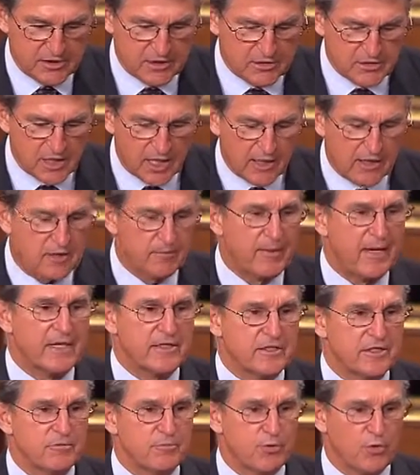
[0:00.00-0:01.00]
to talk
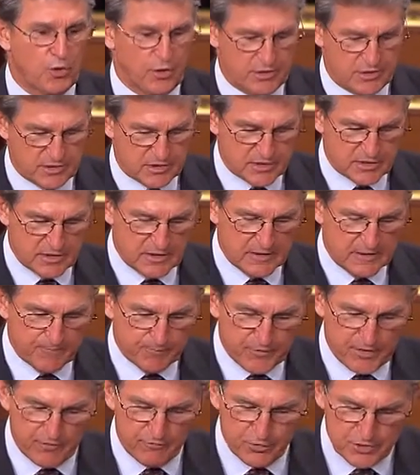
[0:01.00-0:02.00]
about the importance
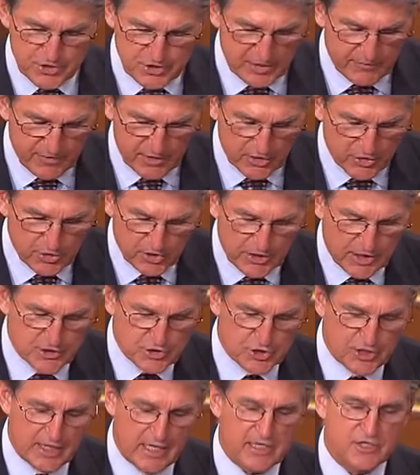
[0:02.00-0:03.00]
of receiving a good
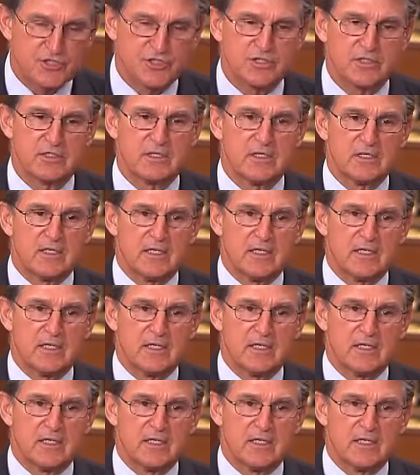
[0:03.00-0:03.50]
education